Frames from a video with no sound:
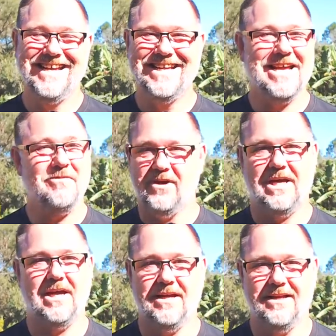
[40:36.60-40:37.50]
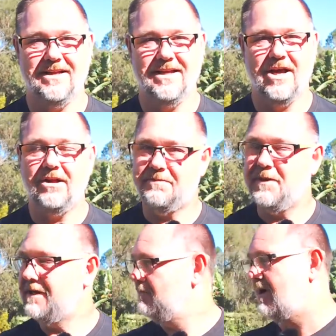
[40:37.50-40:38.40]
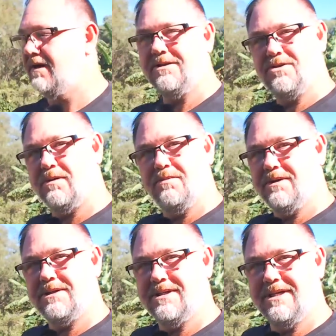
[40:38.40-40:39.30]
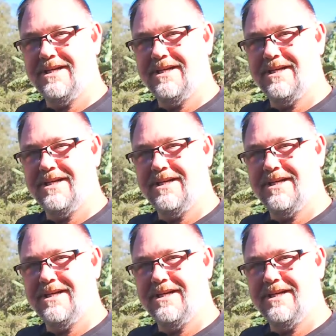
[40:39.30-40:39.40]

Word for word: Never again. I like picking my own strawberries.